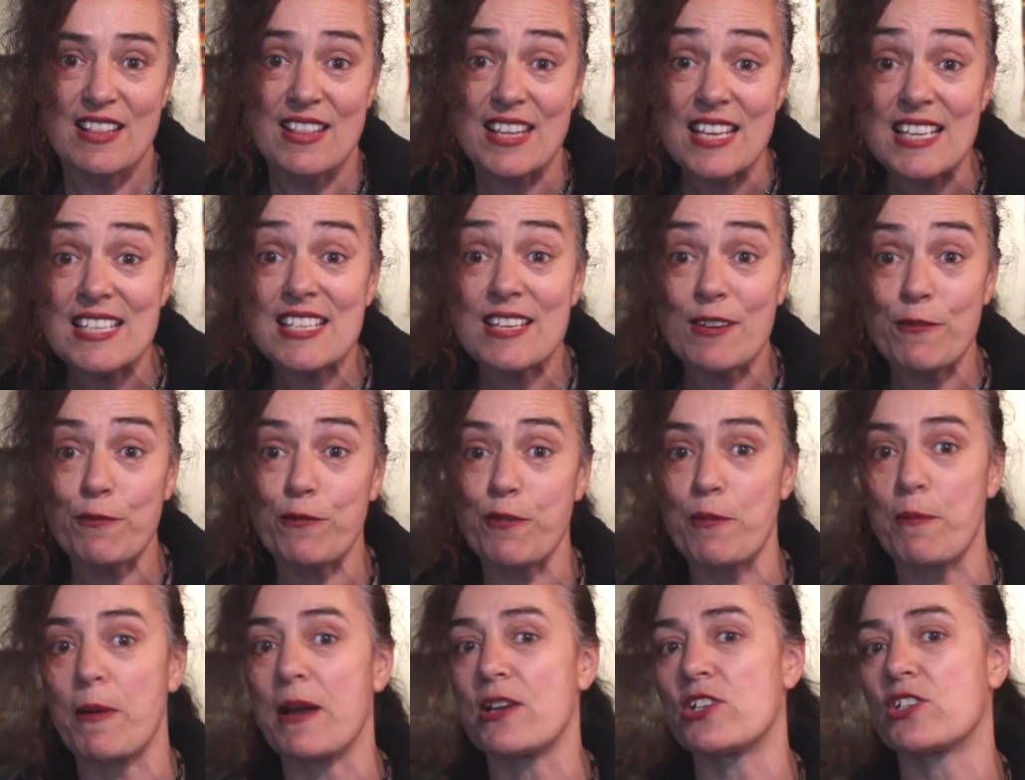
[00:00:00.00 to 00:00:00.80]
This
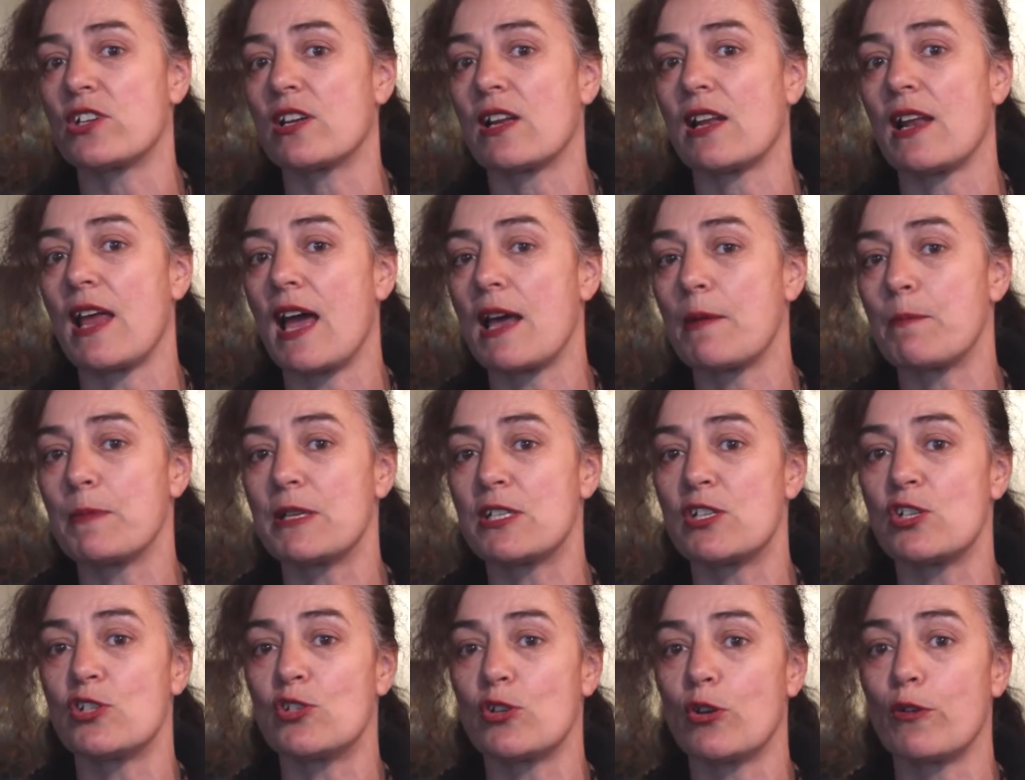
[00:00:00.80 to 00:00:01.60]
information allowed
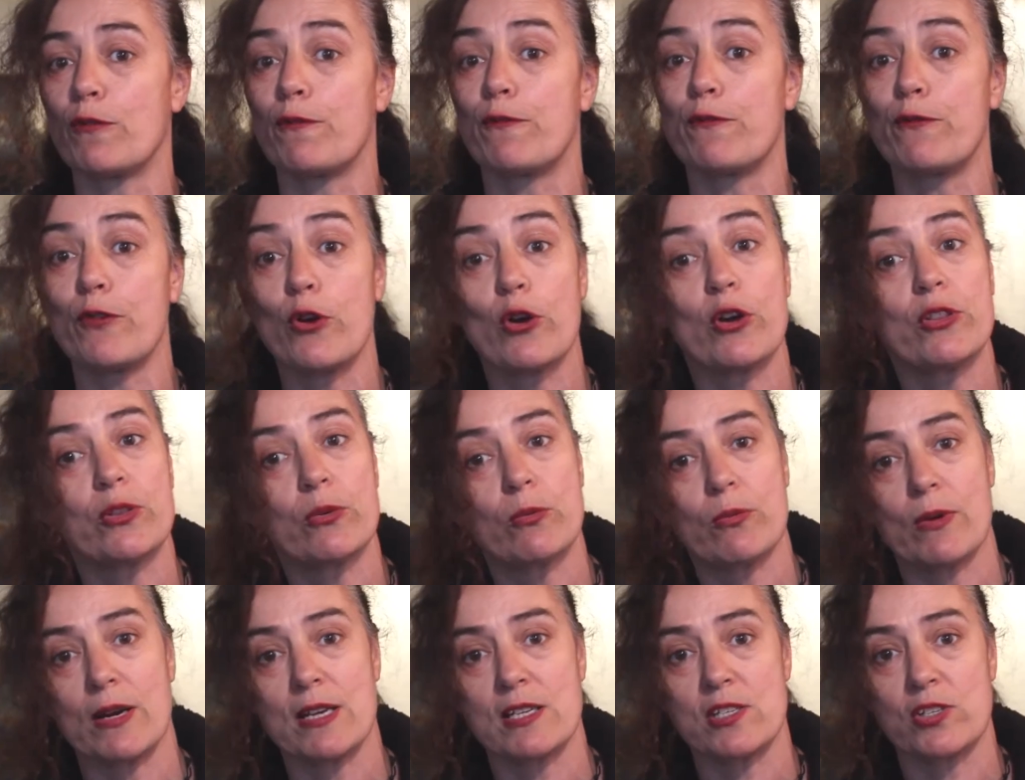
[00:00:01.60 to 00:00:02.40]
me to do
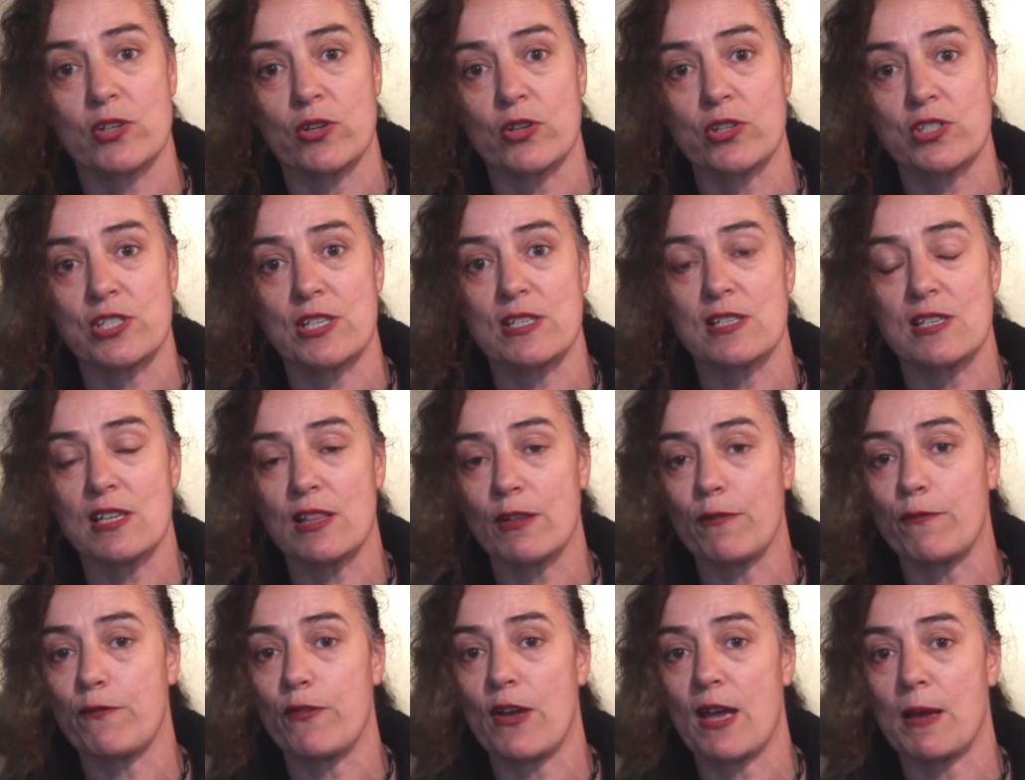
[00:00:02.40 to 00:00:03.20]
further research into
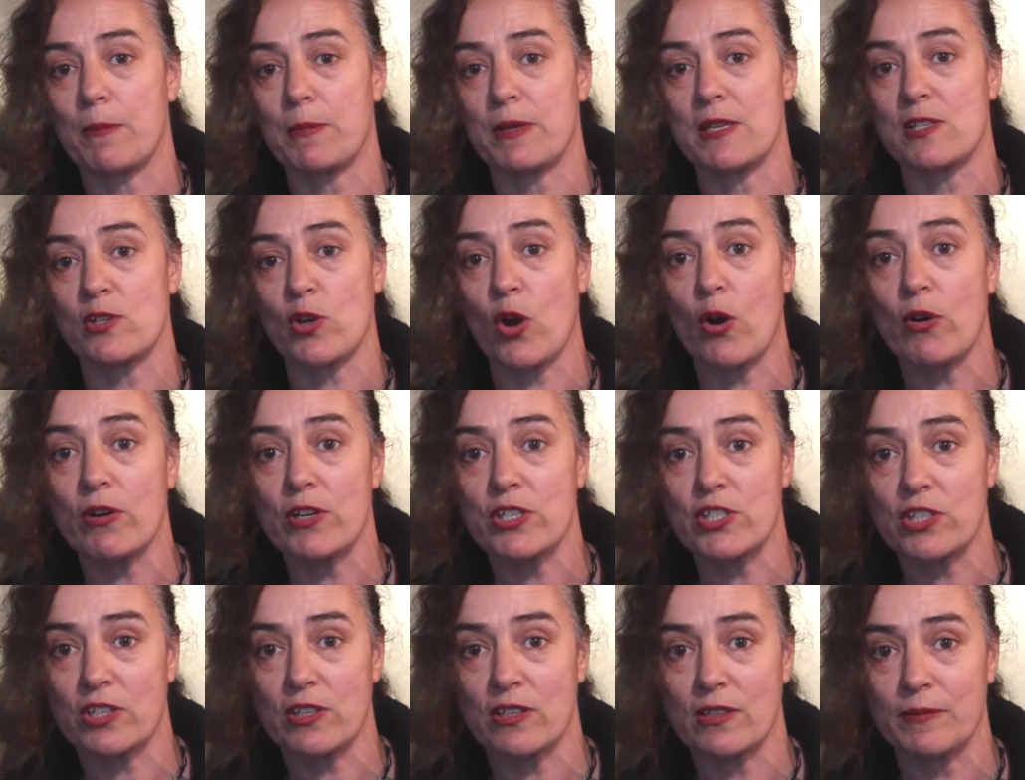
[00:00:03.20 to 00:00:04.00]
the family's
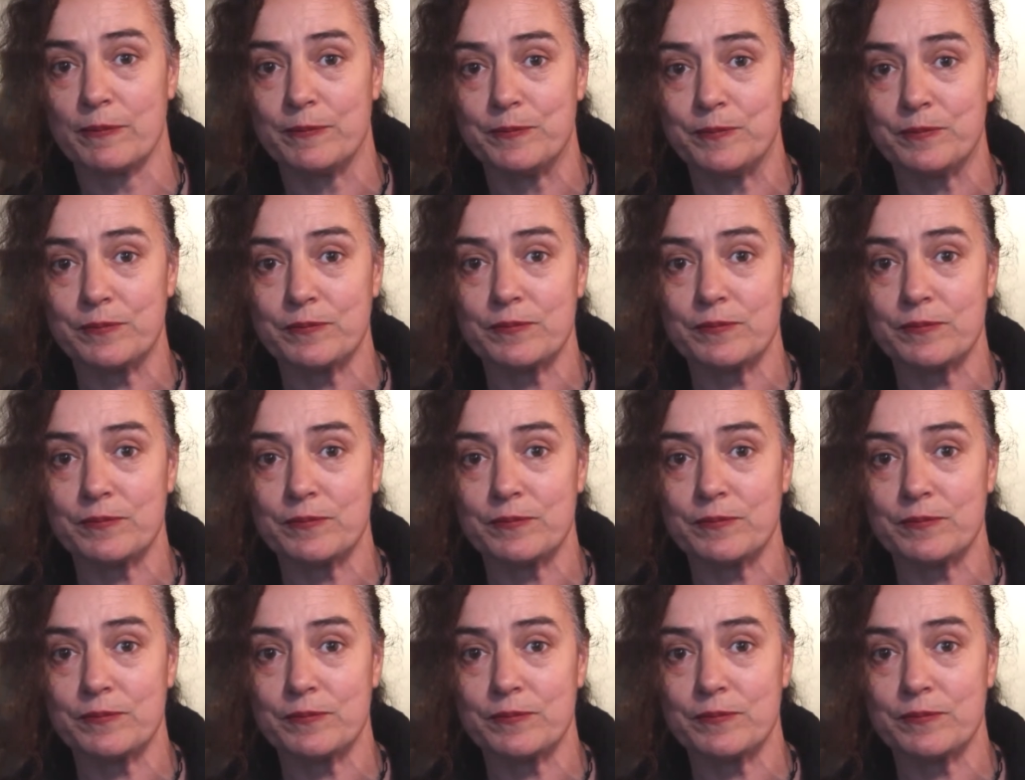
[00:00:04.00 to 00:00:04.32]
origin.